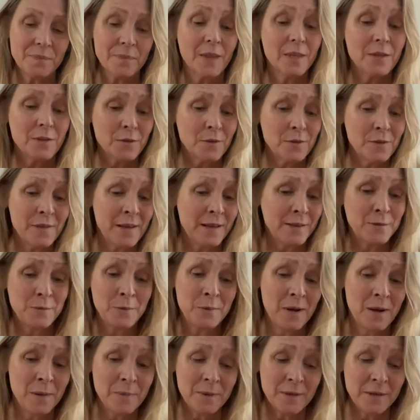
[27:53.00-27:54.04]
So that's what
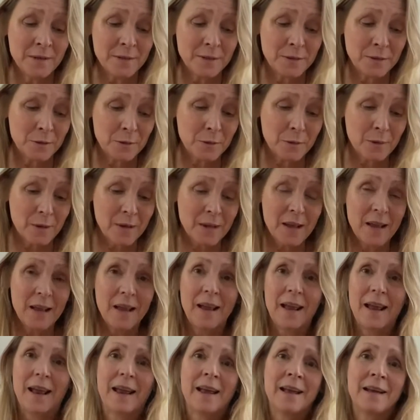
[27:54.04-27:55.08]
I'm going to do.
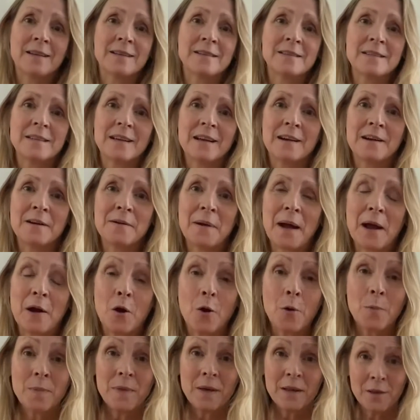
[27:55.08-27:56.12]
And I
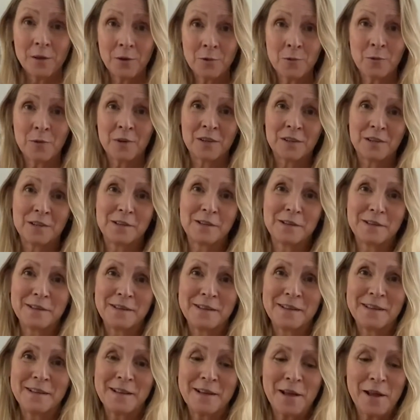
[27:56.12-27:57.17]
hope that you will
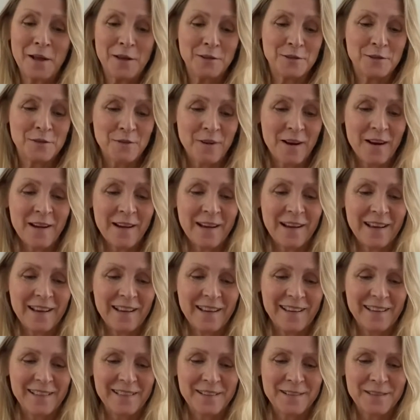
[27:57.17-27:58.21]
try
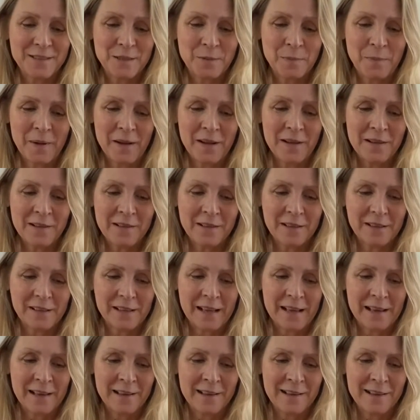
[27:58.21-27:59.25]
this spell
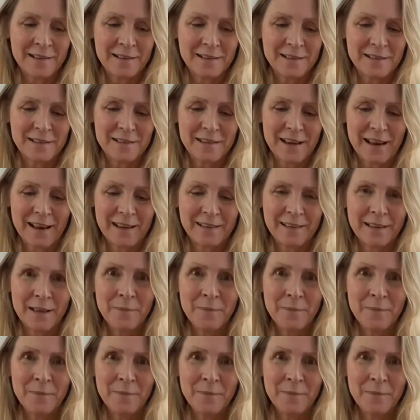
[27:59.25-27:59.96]
and let